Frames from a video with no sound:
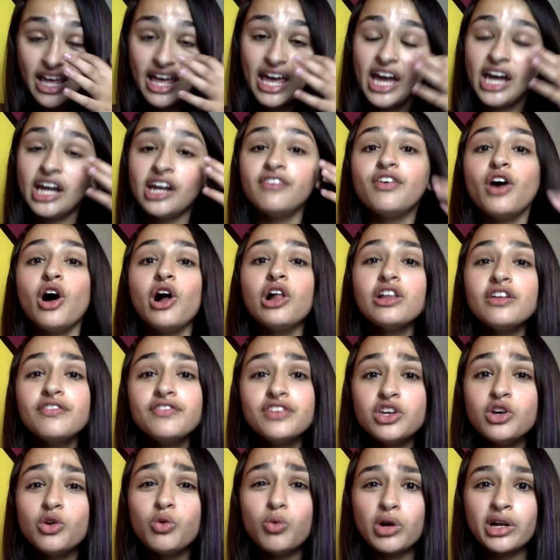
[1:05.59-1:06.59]
And if all of
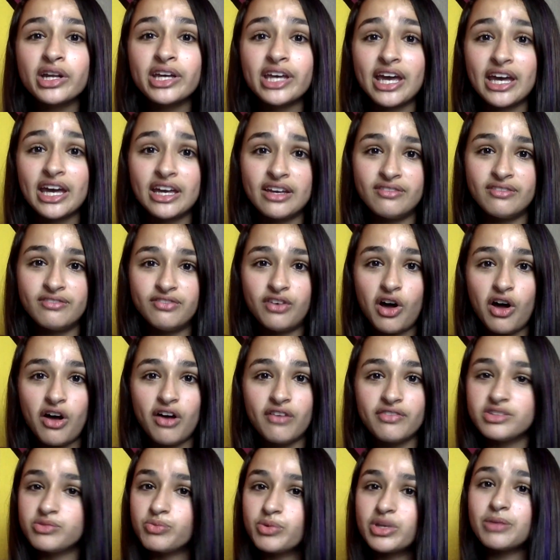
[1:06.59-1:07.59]
you want to get
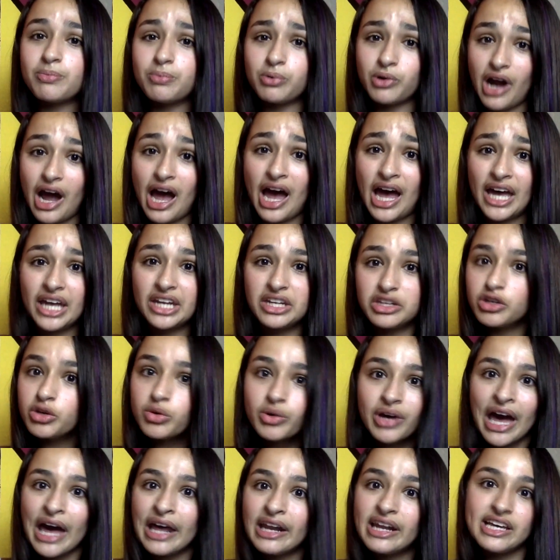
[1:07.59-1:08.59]
involved with Pride, you
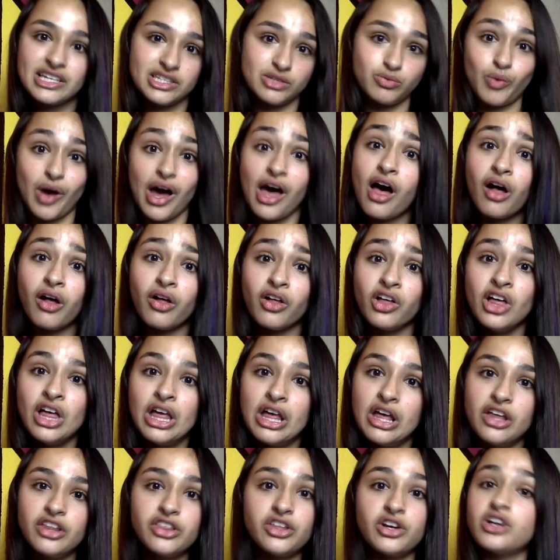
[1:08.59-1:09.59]
can as well.
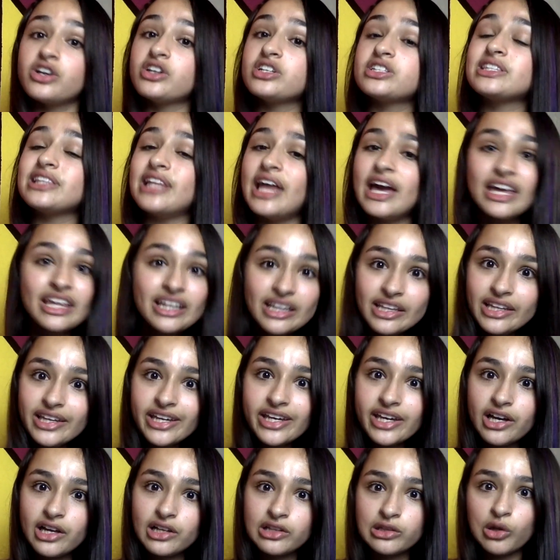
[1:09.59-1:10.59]
There is likely
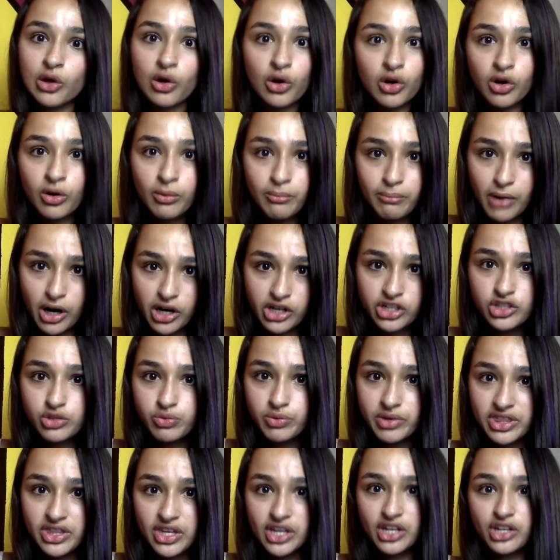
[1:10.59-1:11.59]
a local march
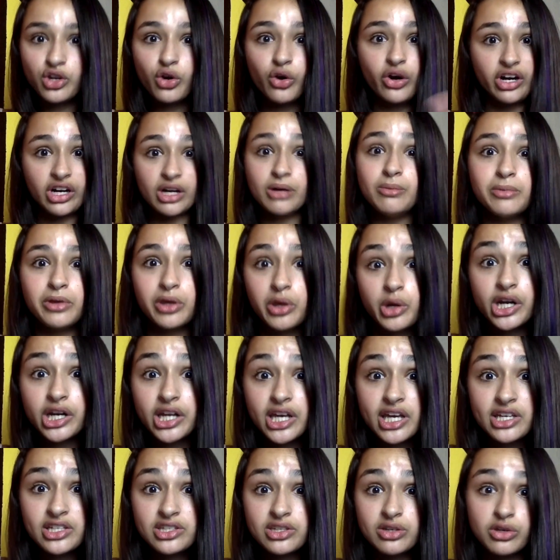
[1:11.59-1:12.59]
within your
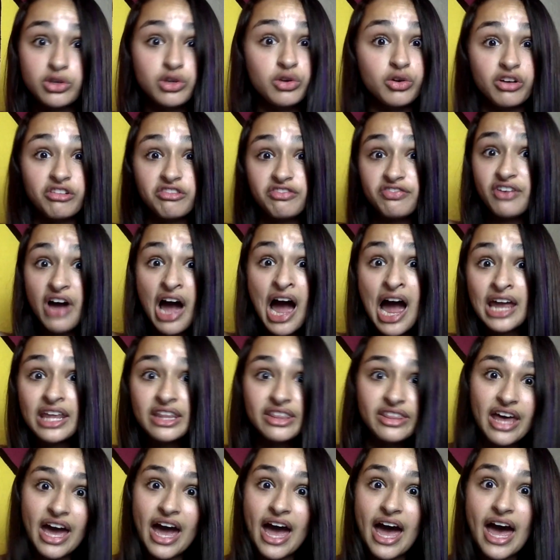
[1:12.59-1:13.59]
community, so you could
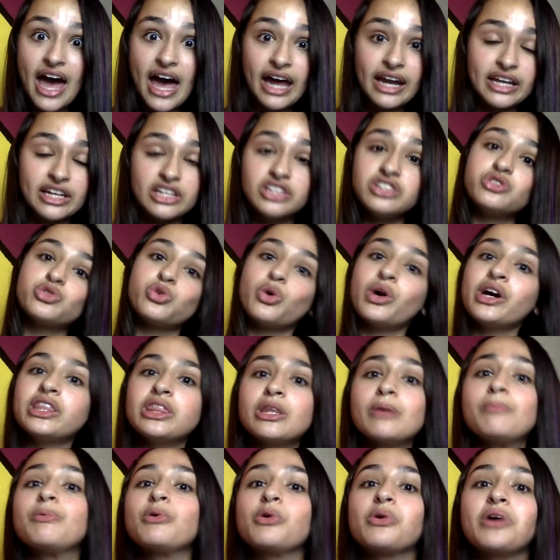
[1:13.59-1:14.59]
find that and join the
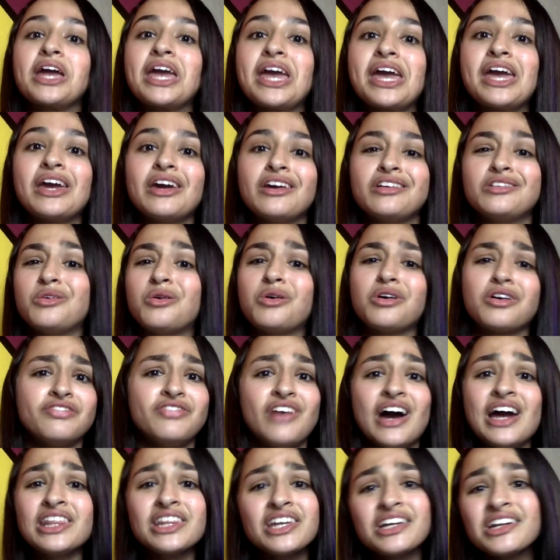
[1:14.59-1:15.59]
parade or
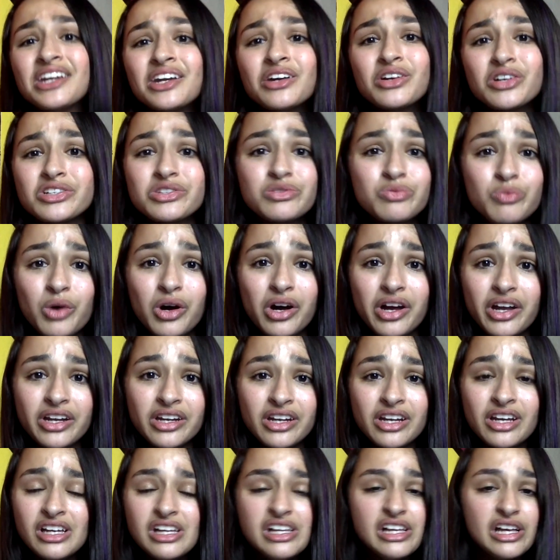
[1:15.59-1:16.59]
find the nearest
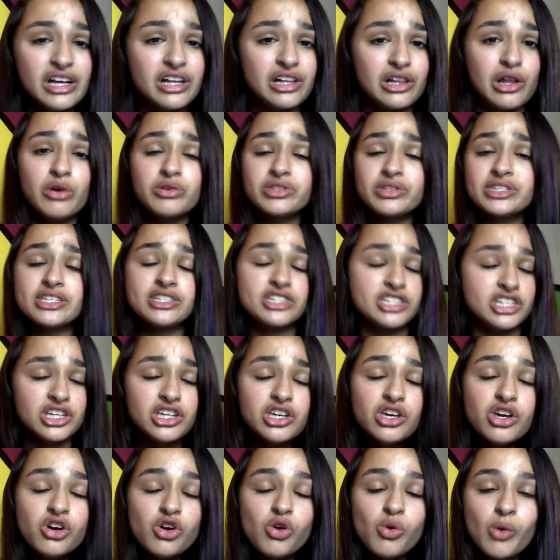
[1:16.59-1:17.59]
one closest to
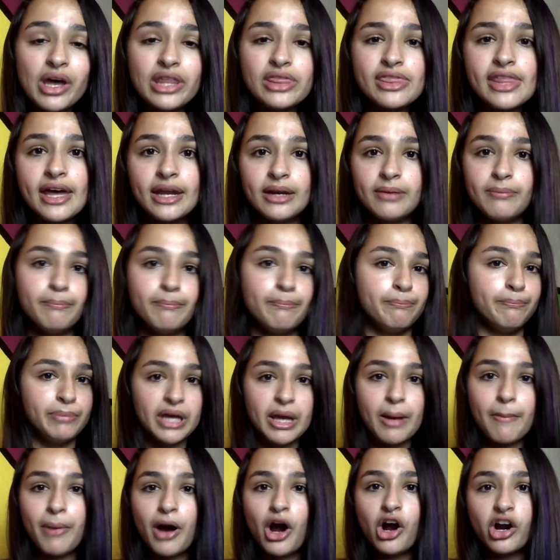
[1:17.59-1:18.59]
you and then be
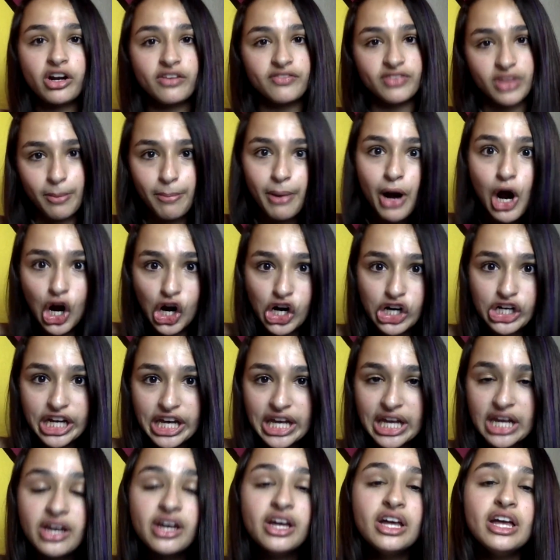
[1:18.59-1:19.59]
a part of the
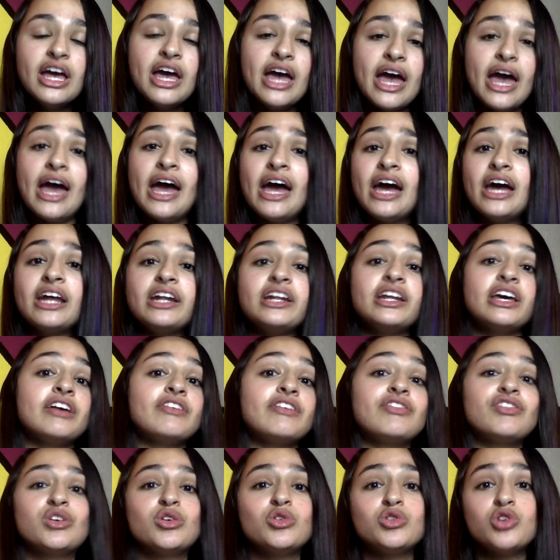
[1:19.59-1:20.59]
party. And if
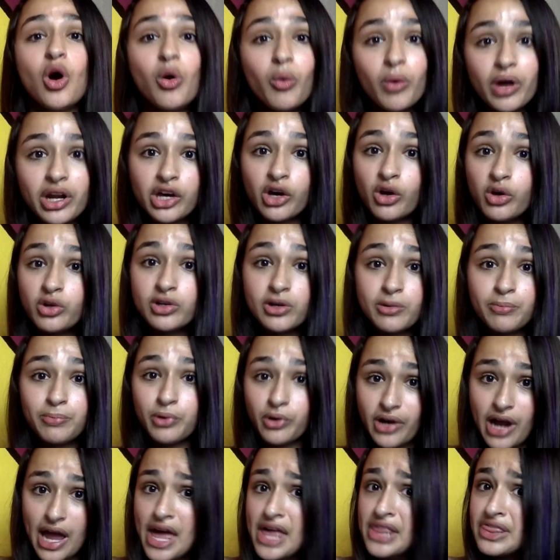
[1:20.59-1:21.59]
you don't want to go to a
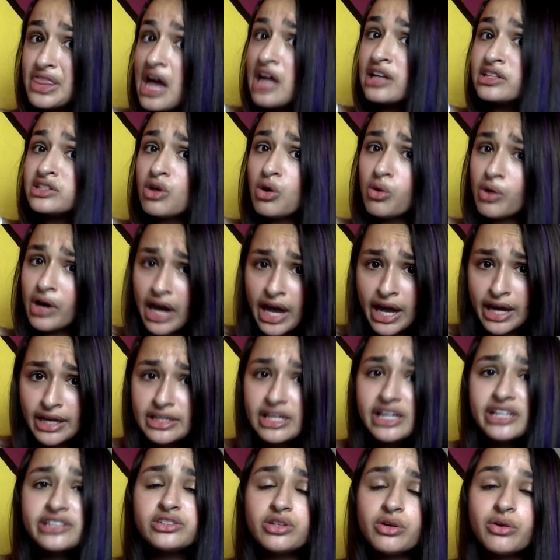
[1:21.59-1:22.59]
parade, that's okay,
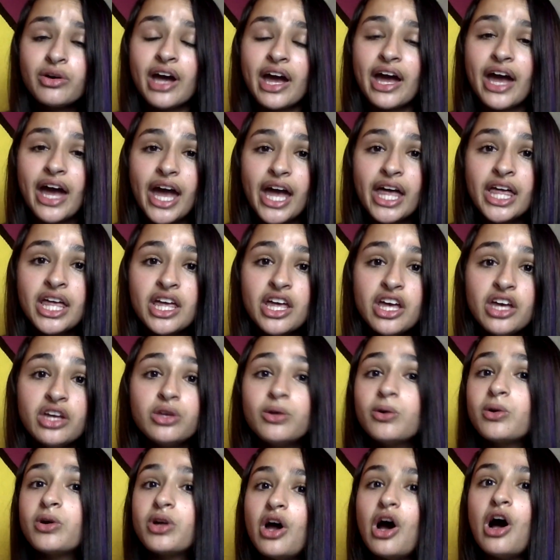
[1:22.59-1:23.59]
that's okay.
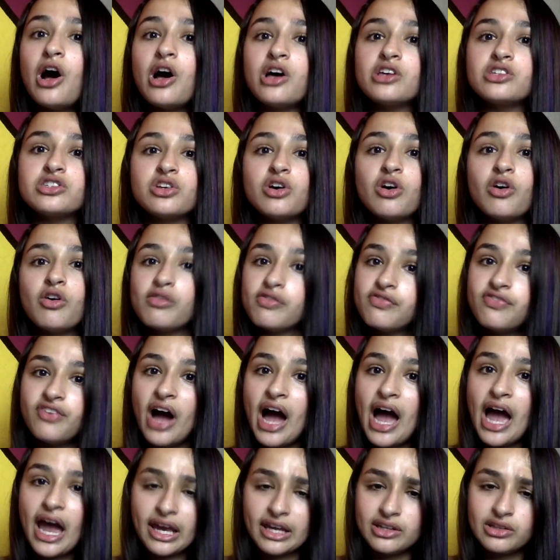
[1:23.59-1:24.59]
You could also
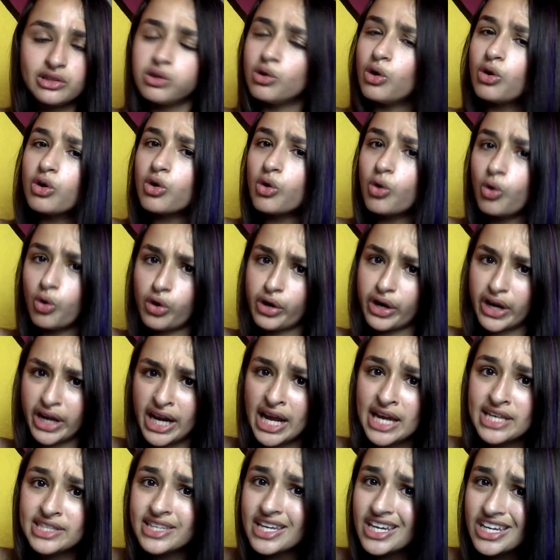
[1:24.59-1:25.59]
find local
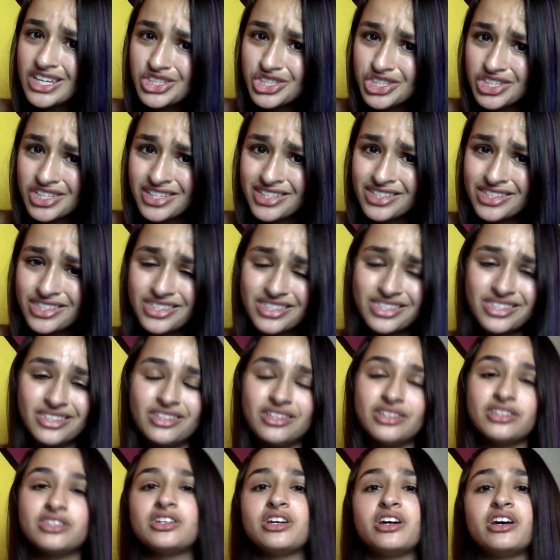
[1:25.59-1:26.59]
organizations
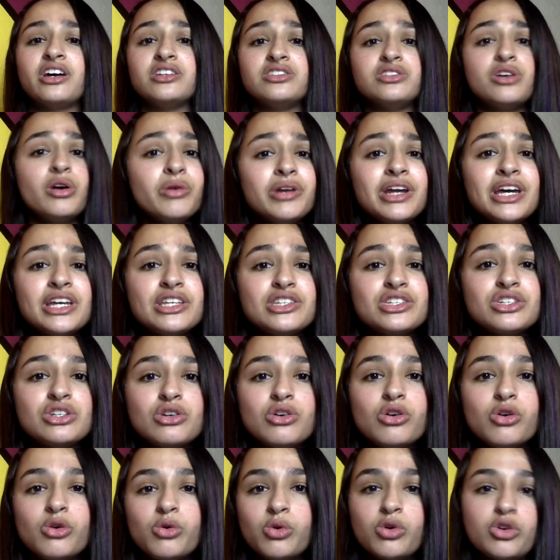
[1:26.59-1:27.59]
to donate
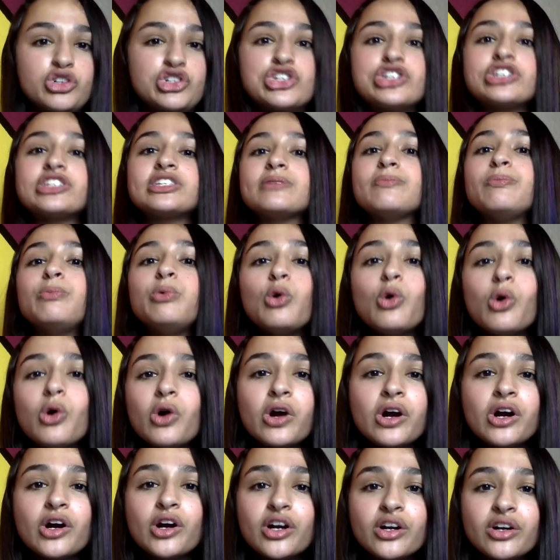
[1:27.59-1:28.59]
to or just
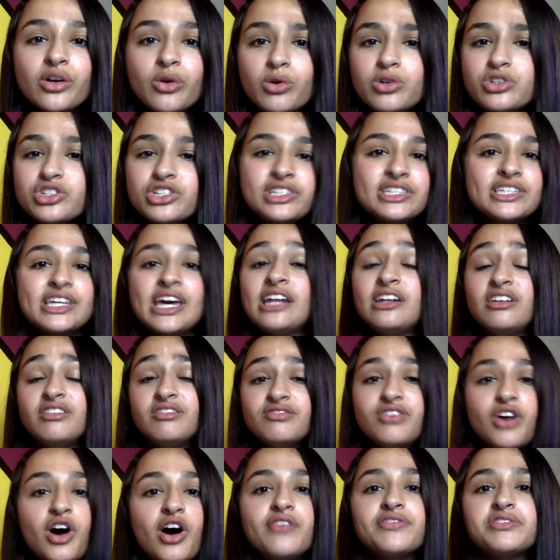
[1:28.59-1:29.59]
support or just get
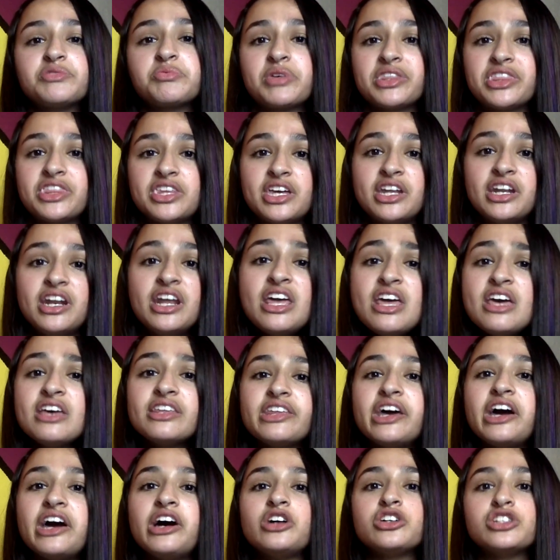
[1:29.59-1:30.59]
involved within
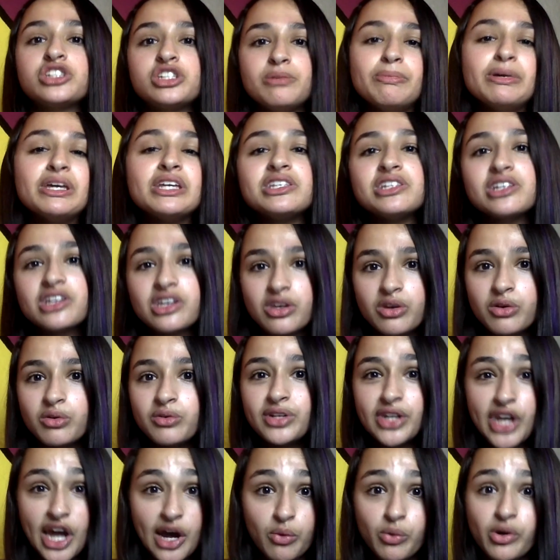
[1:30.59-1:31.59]
the LGBTQ
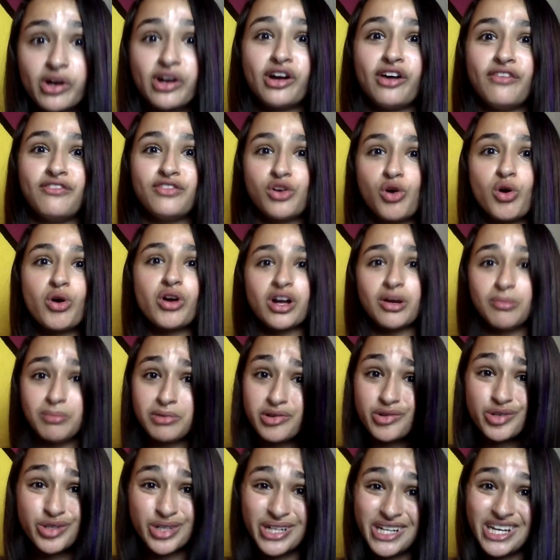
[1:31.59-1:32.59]
network of your
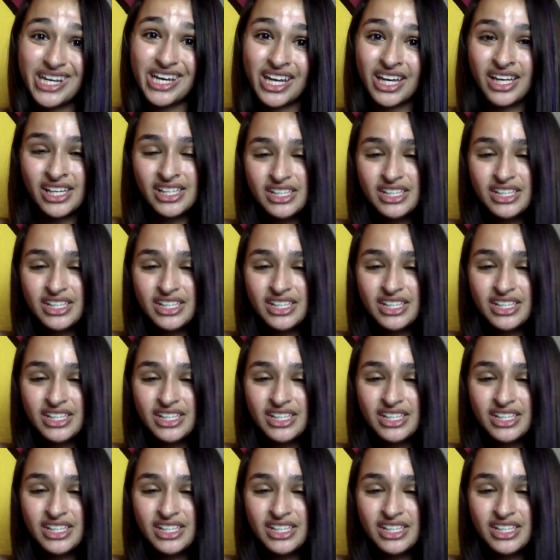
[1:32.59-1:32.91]
community.